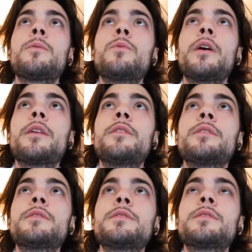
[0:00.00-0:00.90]
we had
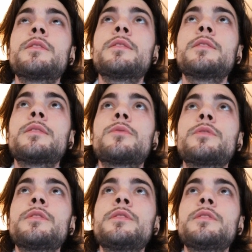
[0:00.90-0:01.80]
this
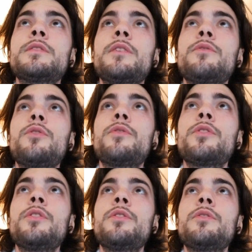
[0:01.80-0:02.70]
resistance level over
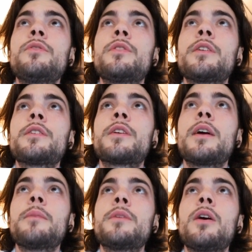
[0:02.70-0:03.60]
here, then it
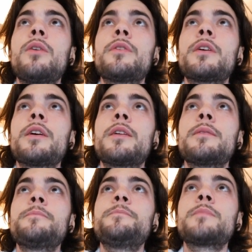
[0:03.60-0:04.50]
came down
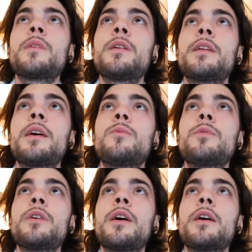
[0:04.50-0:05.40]
again, and then
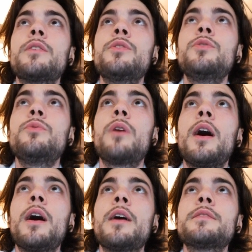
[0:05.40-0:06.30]
we had new
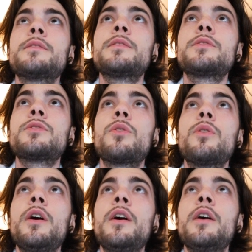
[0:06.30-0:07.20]
highs. So
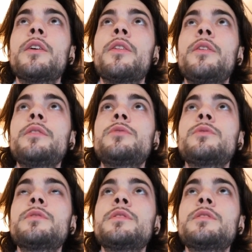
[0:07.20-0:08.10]
this
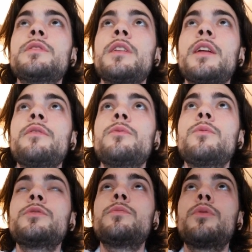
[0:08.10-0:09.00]
resistance level
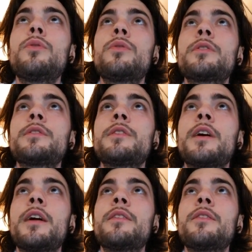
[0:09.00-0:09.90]
was broken,
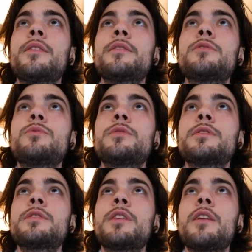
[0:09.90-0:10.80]
and this
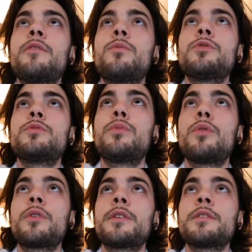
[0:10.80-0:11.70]
resistance level was
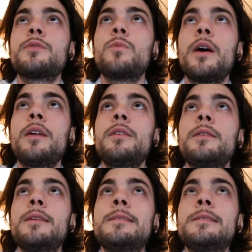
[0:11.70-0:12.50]
broken as well.